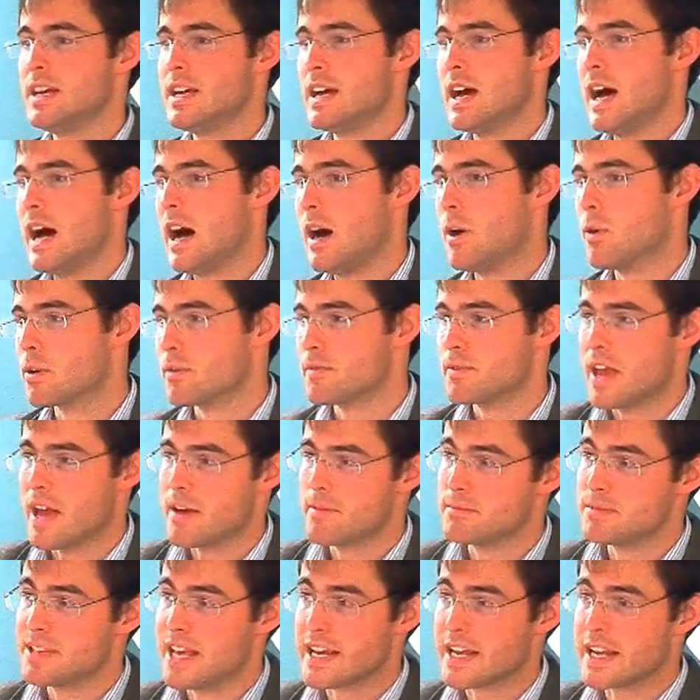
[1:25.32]
Or if you have
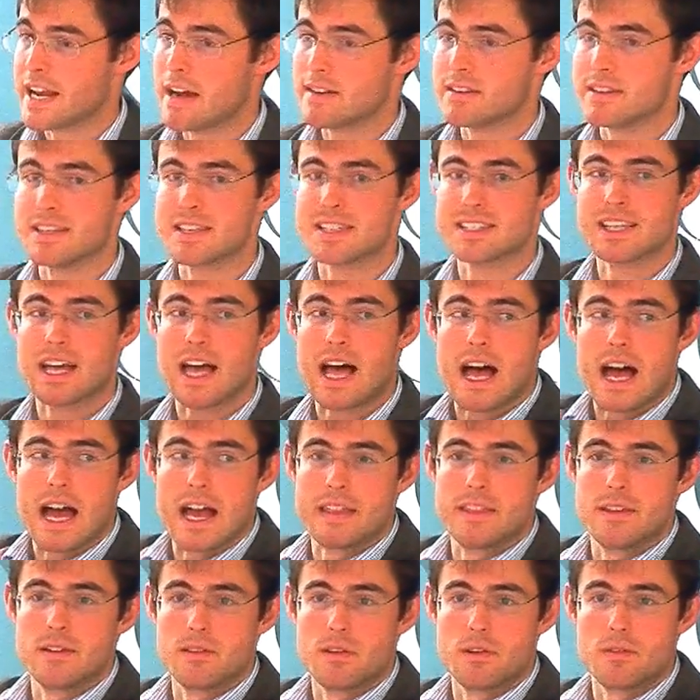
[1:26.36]
them take it out to the side,
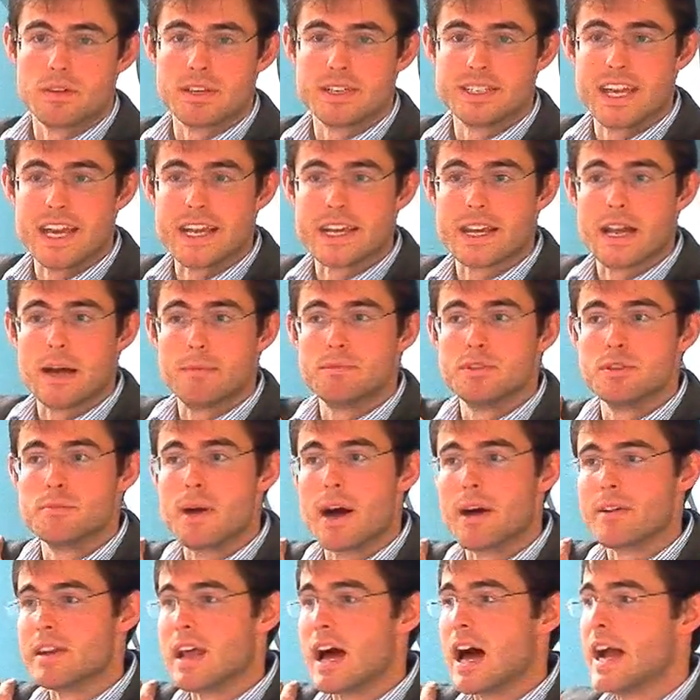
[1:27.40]
they'll only take it up to
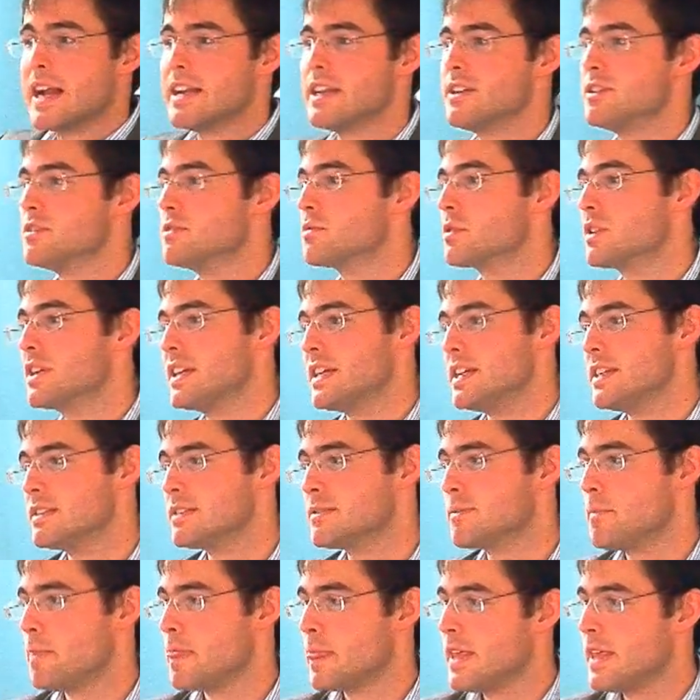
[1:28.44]
about 90 degrees.